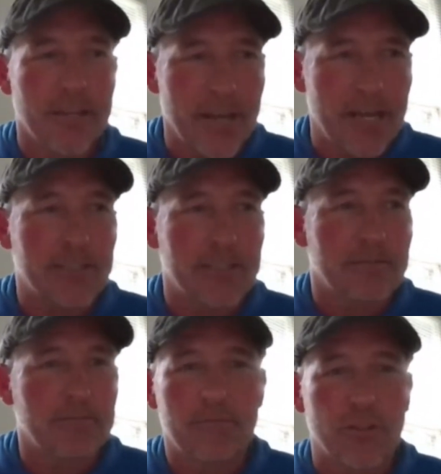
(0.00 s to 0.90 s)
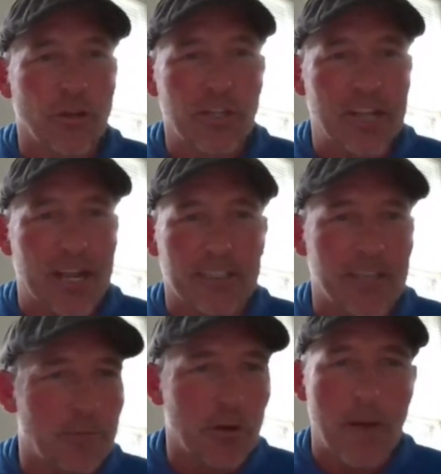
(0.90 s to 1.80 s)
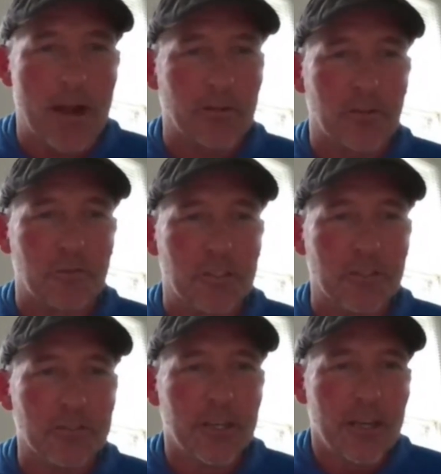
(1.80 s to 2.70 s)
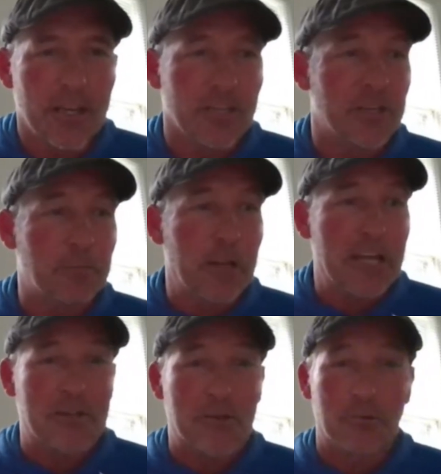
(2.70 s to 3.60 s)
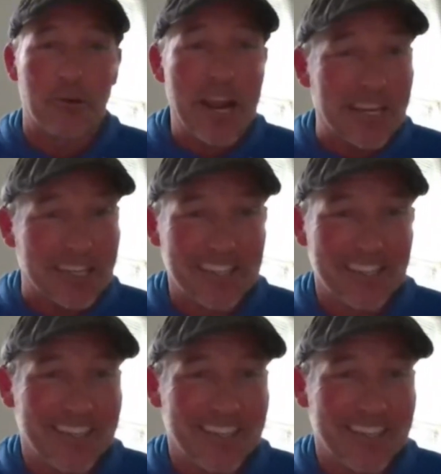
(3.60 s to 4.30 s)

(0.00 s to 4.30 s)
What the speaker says: and the next 30 seconds I put her back on the field, and she played great.